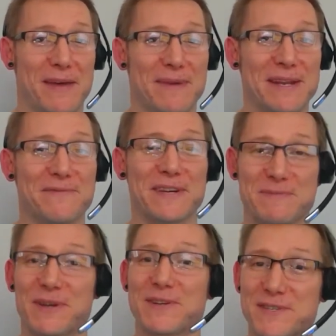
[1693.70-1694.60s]
their
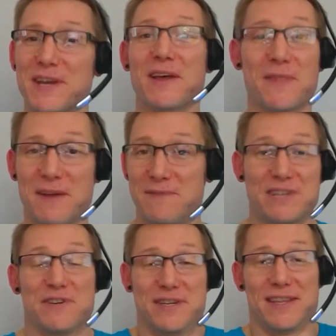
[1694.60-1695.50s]
benefits yeah. because they've
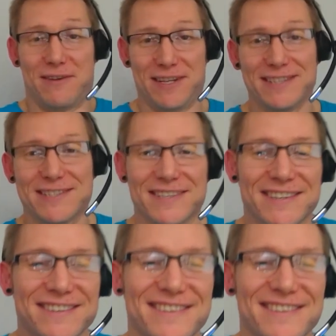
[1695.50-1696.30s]
literally nicked their identity.